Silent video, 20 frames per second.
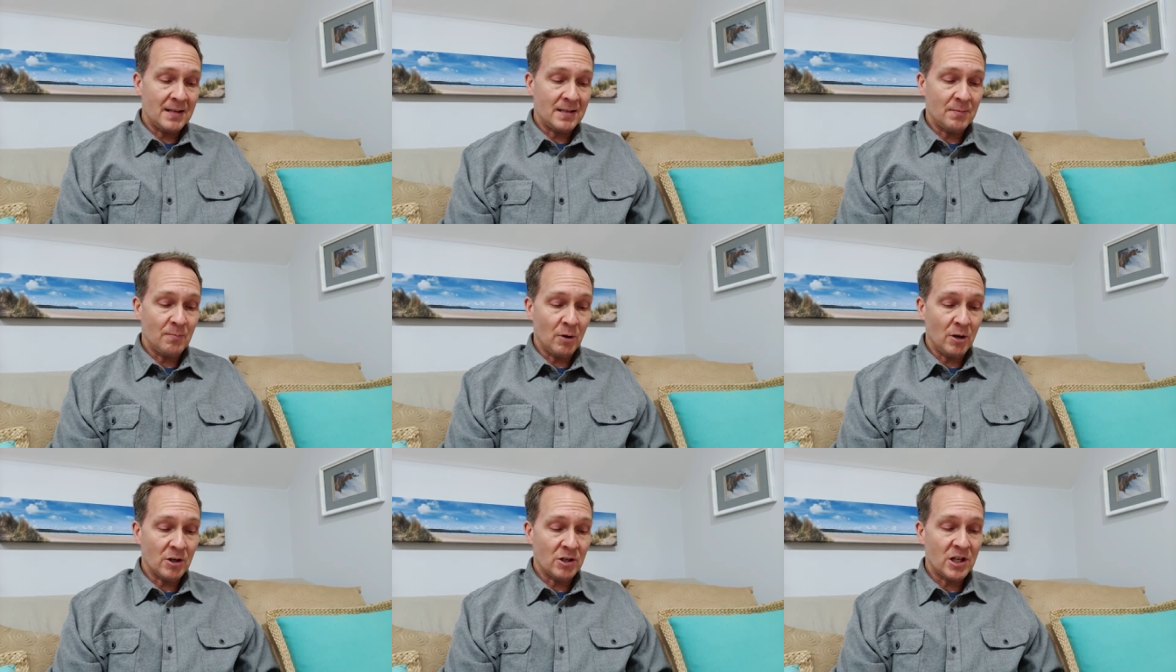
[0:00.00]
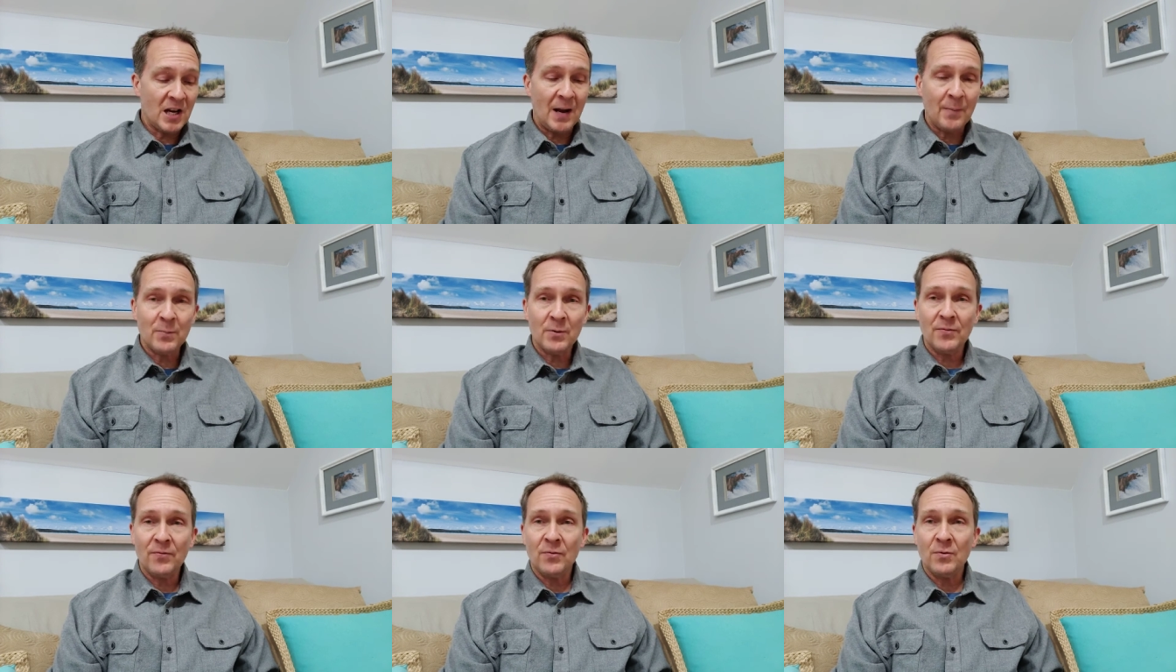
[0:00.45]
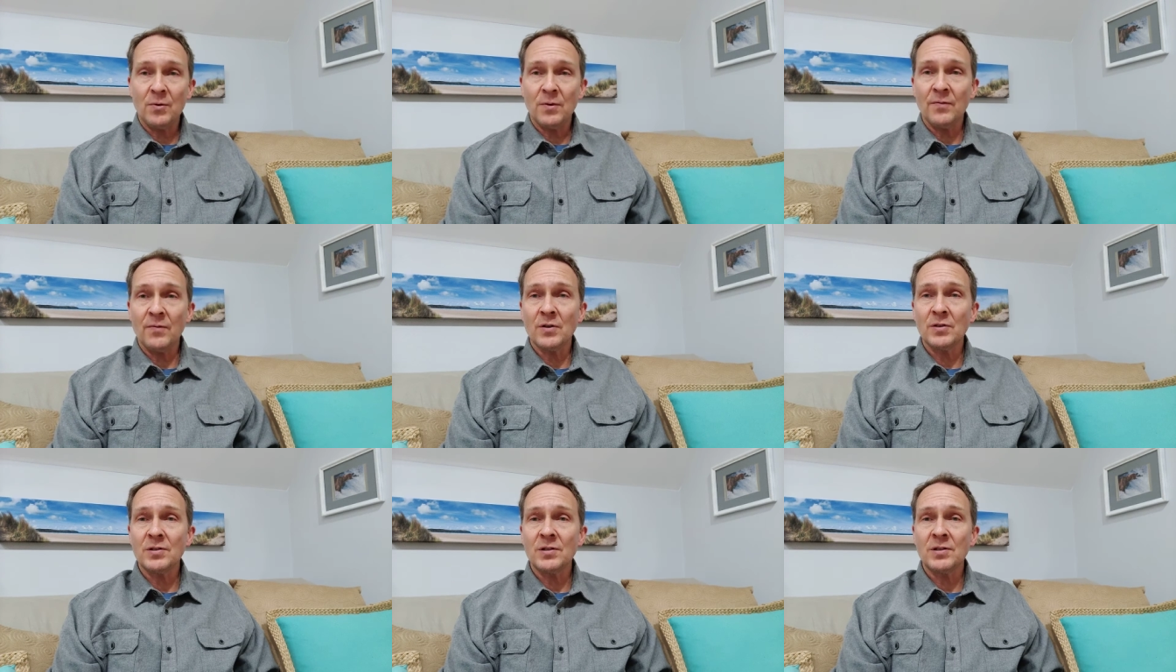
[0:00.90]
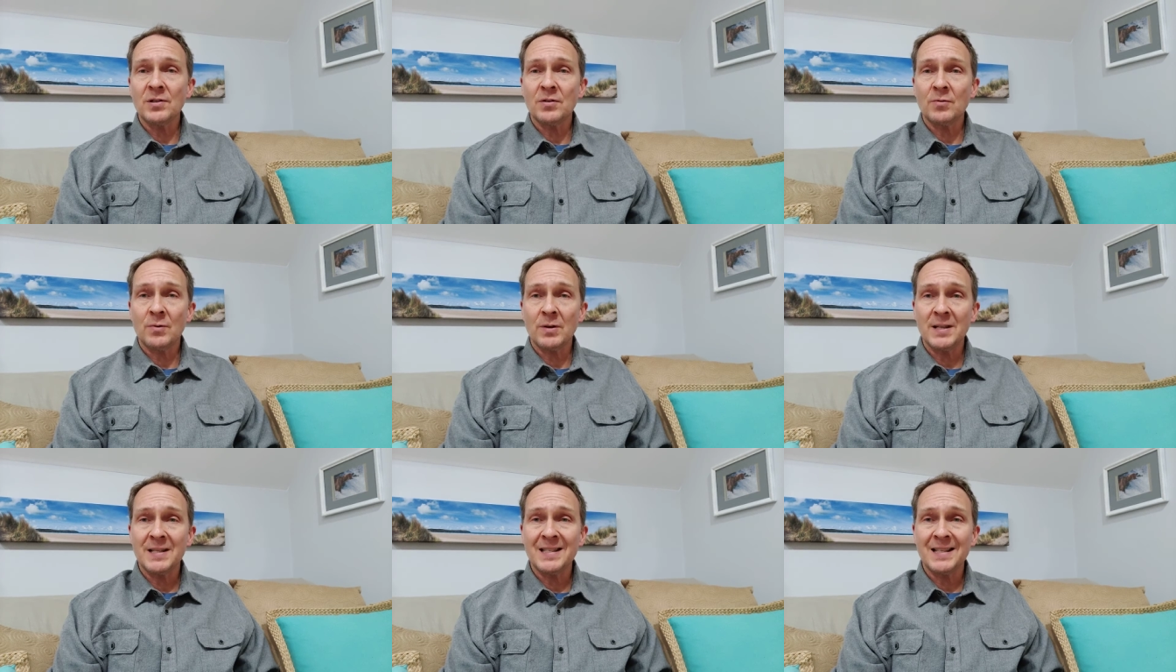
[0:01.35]
It's Mark chapter 4, verses
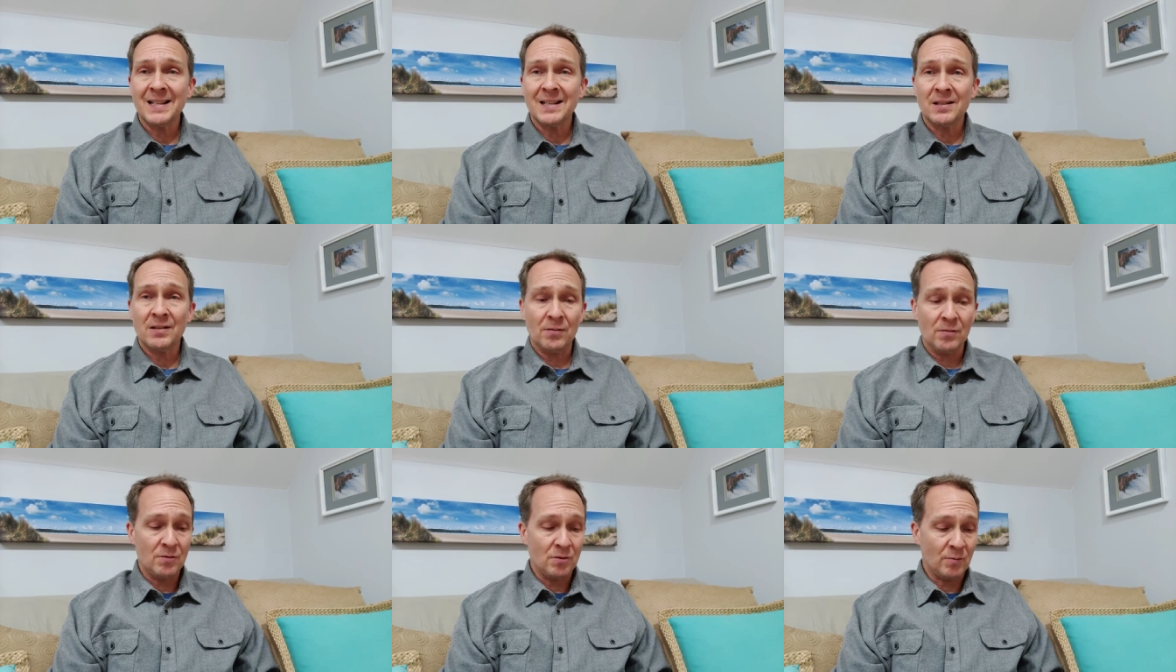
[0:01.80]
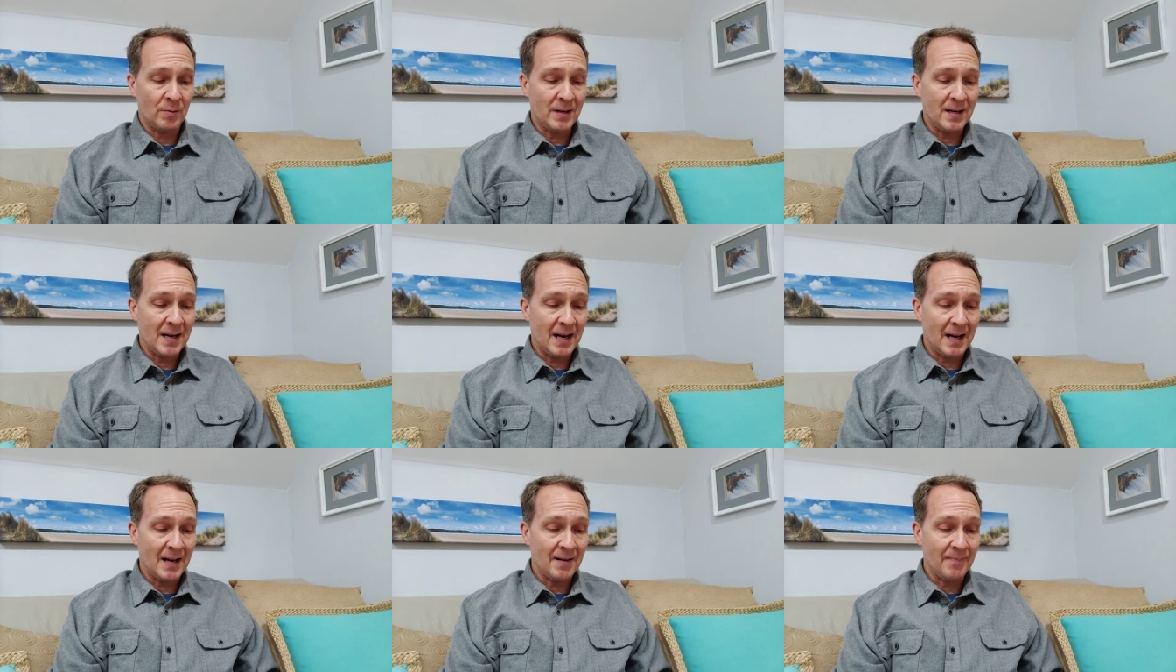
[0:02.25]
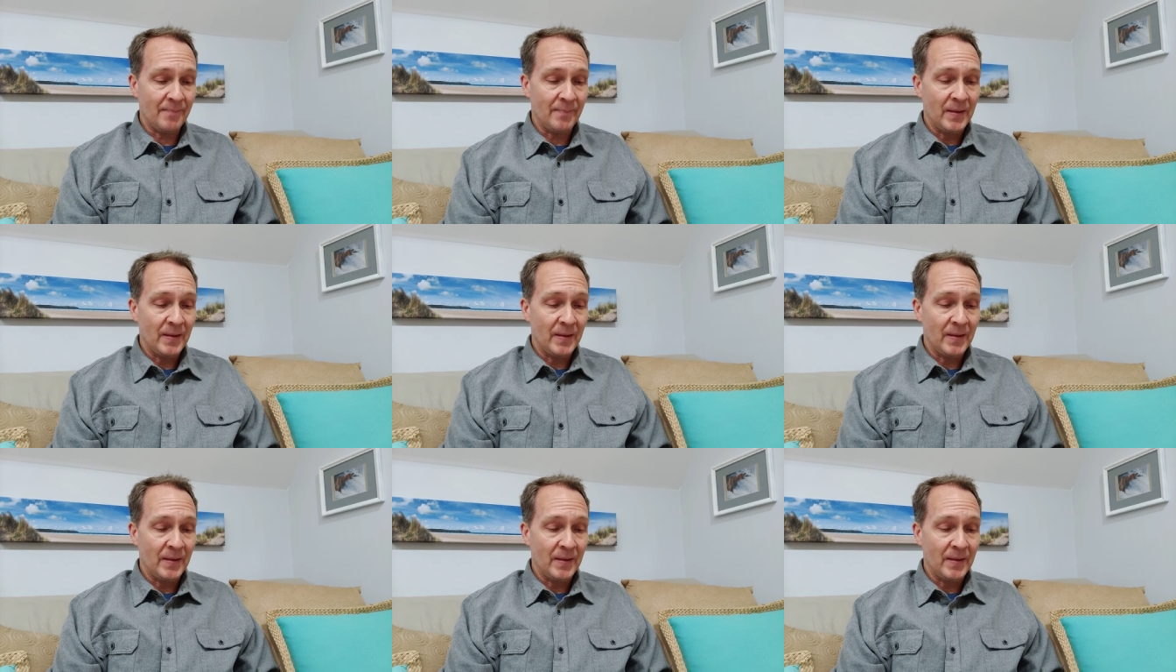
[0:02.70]
26 through 29